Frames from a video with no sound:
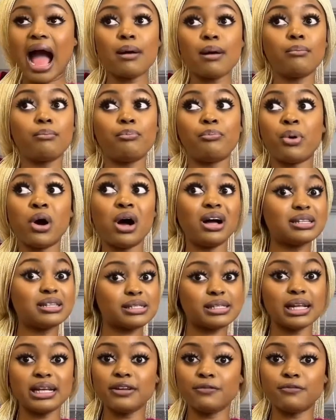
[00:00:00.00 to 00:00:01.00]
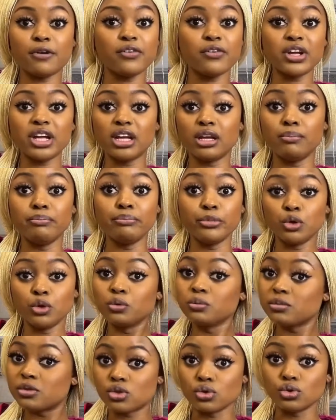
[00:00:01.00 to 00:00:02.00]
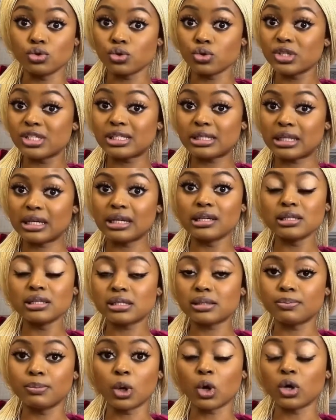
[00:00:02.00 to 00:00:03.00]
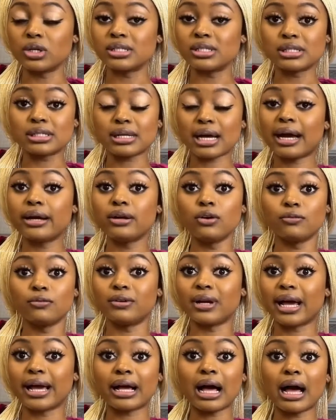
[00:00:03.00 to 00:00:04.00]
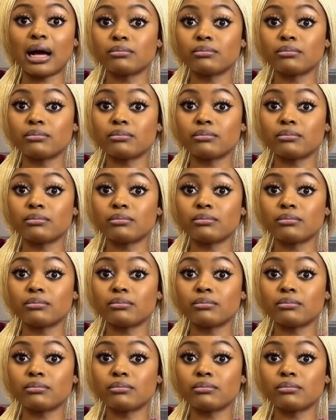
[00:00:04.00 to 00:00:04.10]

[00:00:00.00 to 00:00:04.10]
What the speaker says: am personally very immune to those things, because it's kind of like,